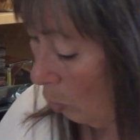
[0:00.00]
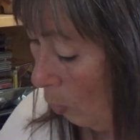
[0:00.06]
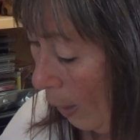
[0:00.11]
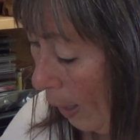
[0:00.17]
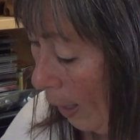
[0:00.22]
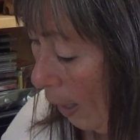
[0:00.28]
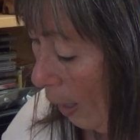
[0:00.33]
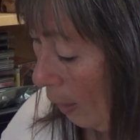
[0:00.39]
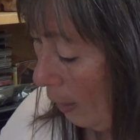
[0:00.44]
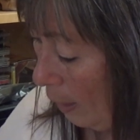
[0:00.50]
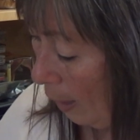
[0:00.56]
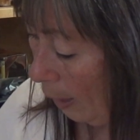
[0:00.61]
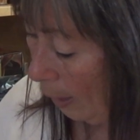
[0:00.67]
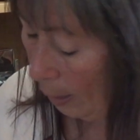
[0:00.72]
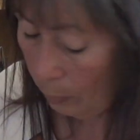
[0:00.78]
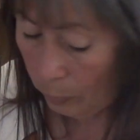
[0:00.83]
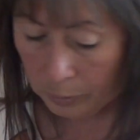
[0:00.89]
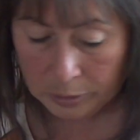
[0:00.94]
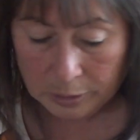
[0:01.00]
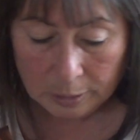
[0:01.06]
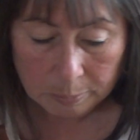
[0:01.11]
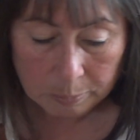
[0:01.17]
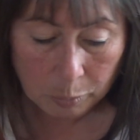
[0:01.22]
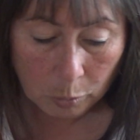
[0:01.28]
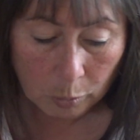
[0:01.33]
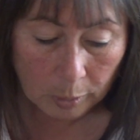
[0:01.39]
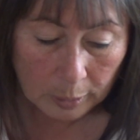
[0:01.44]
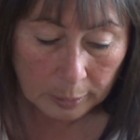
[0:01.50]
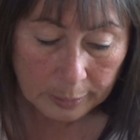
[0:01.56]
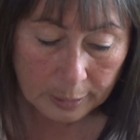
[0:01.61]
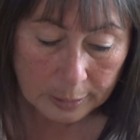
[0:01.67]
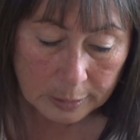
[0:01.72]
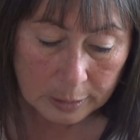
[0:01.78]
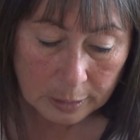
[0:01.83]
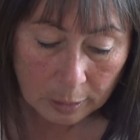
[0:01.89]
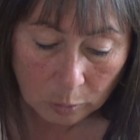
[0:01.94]
Well, I was in
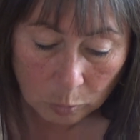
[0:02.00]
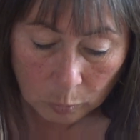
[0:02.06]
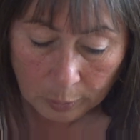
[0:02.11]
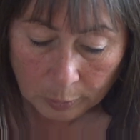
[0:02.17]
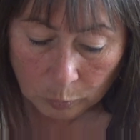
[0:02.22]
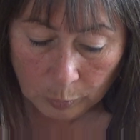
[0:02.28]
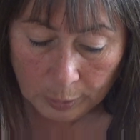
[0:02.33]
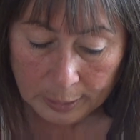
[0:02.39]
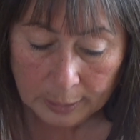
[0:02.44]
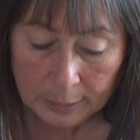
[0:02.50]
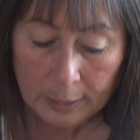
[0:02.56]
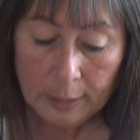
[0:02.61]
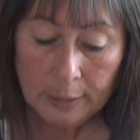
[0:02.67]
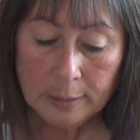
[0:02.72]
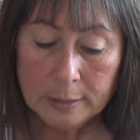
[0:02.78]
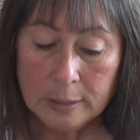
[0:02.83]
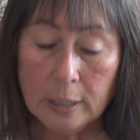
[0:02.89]
Portland one weekend.